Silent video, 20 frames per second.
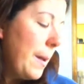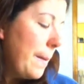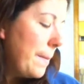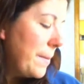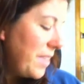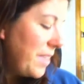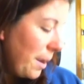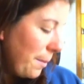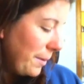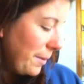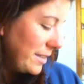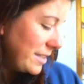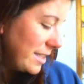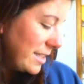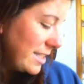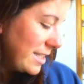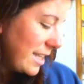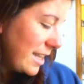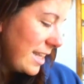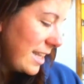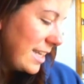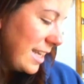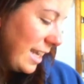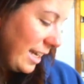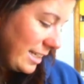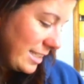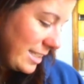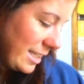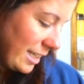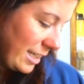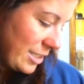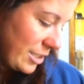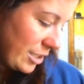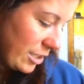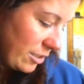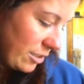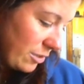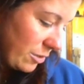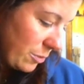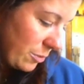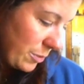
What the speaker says: But that brings us to the next section,